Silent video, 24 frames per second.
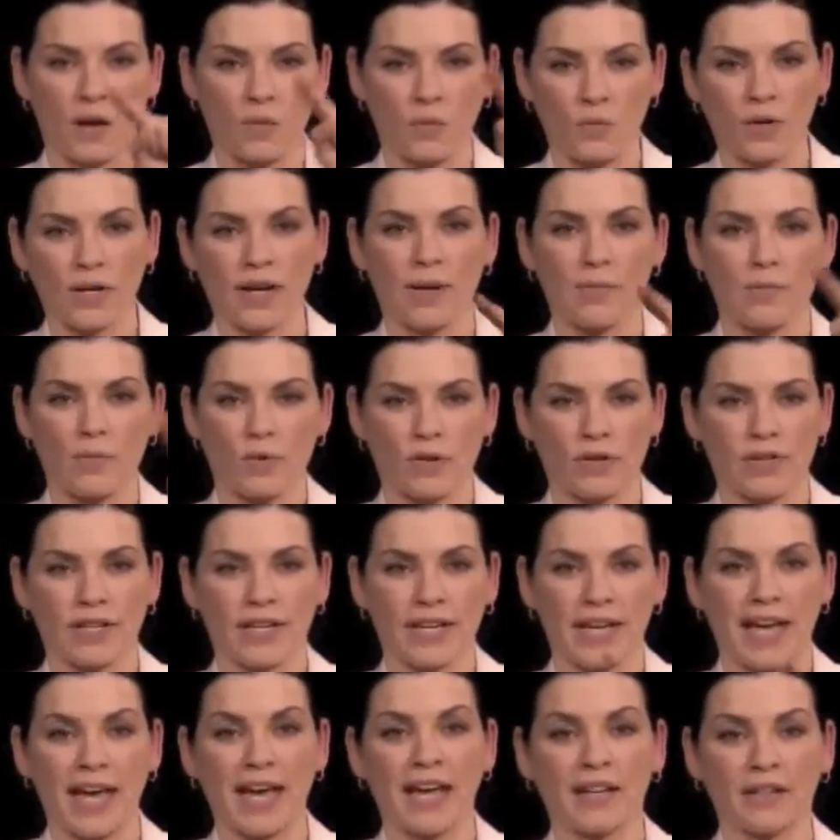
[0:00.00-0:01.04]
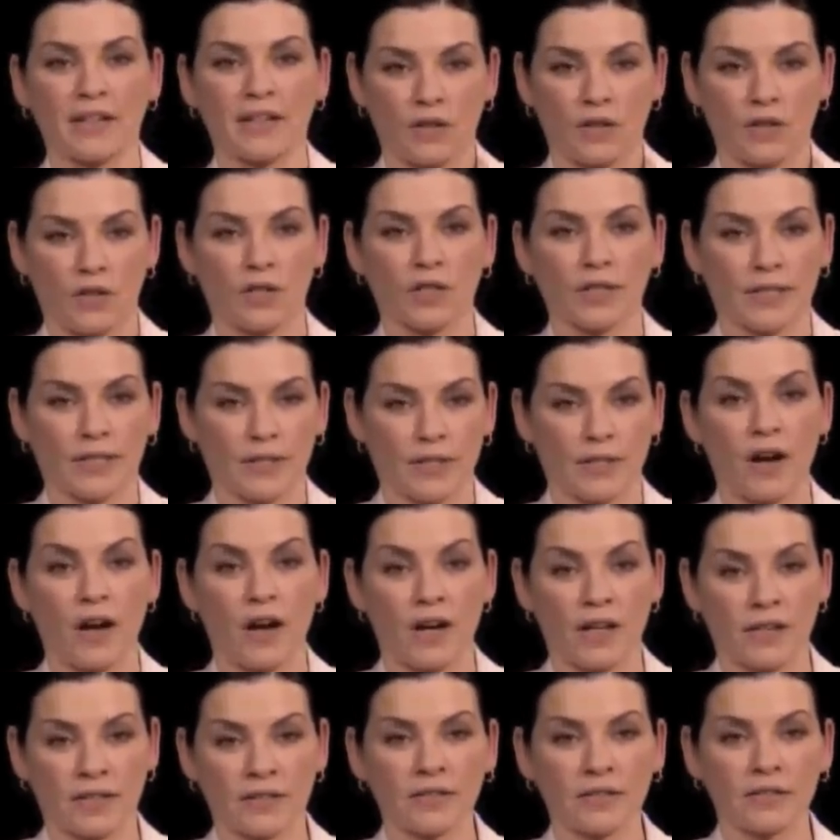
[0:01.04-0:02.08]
we'll get more in the can earlier on.